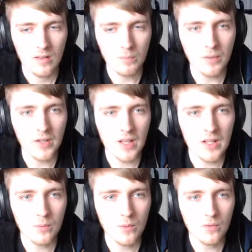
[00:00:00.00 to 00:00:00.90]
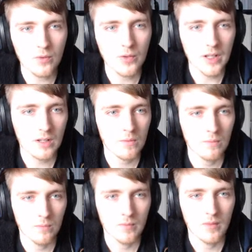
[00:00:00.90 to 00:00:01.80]
The Bloodhaze Wolverine,
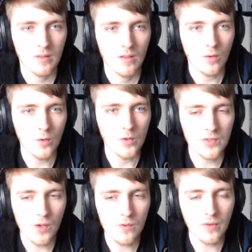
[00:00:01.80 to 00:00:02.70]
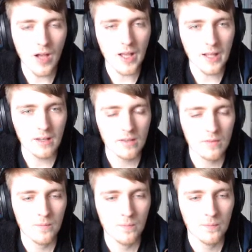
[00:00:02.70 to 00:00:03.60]
also fine.
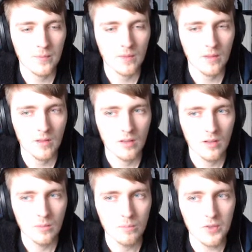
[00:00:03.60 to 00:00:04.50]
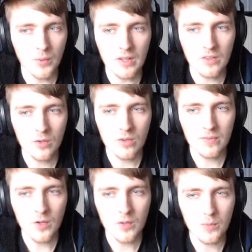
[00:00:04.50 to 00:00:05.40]
Between the two of
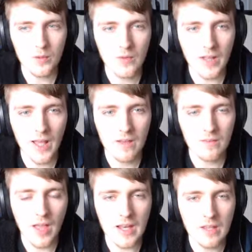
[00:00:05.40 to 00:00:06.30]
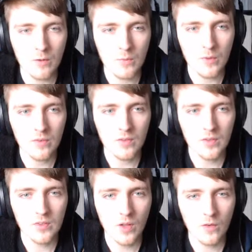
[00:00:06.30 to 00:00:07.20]
those, we don't really have any removal,
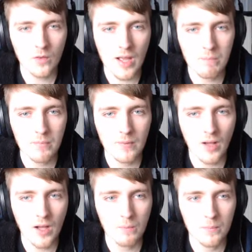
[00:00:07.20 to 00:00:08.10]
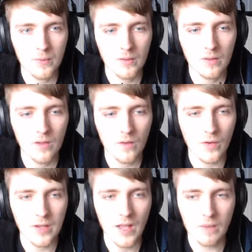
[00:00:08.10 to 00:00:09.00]
so I'll grab up a
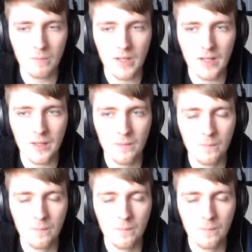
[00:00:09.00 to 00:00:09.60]
red cap melee.